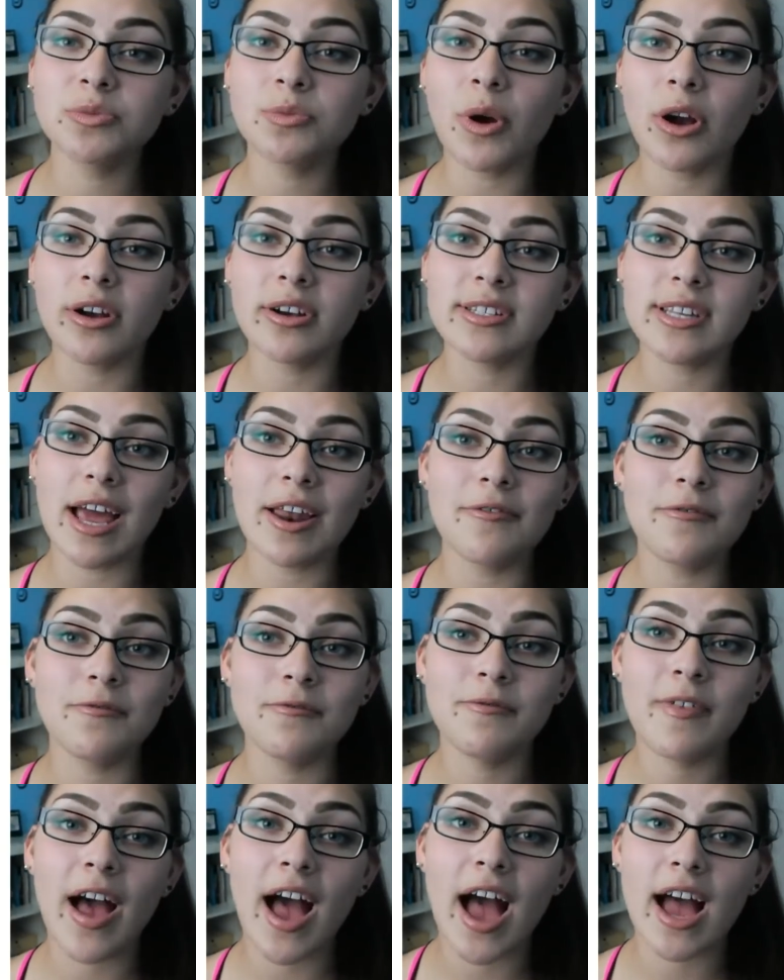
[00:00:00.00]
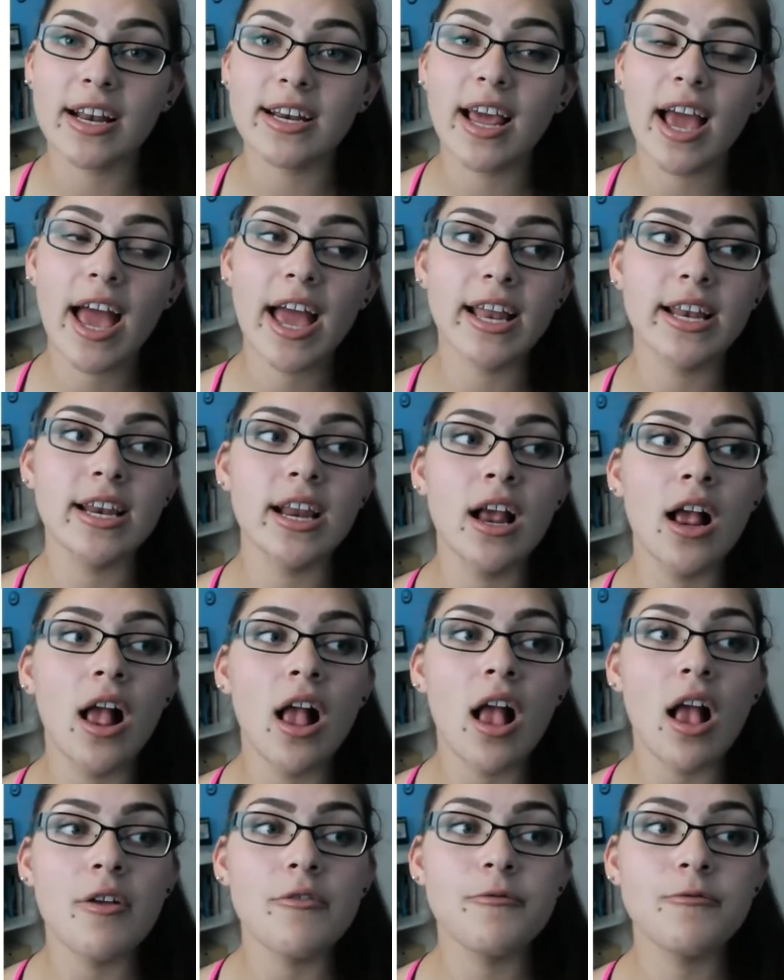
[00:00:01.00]
marks and fat, and
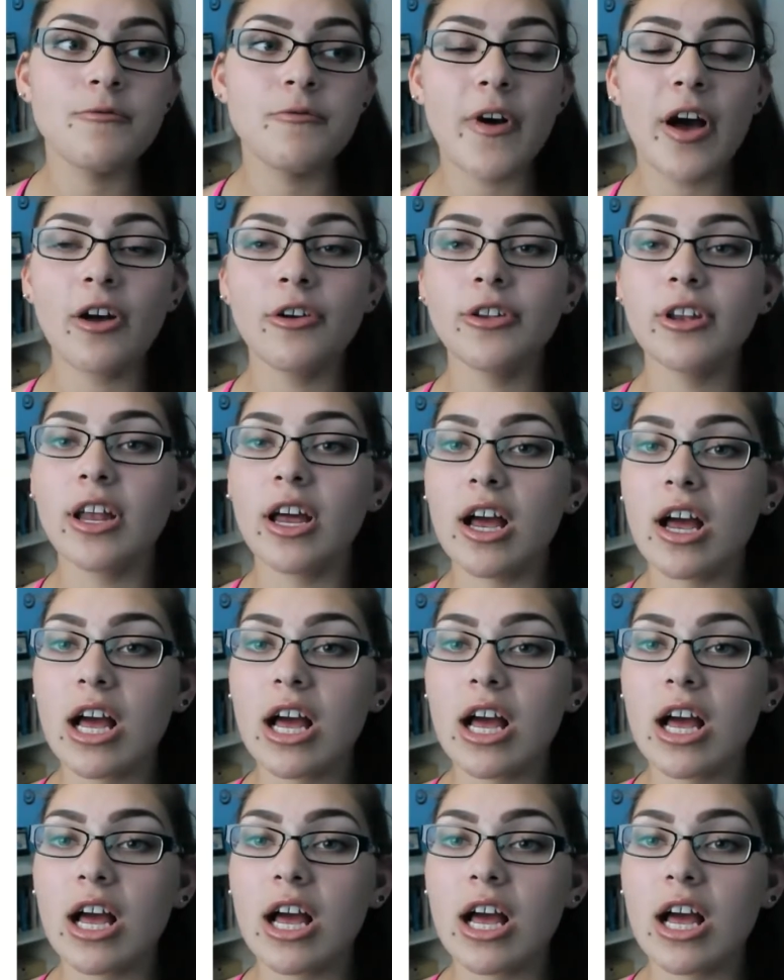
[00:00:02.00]
felt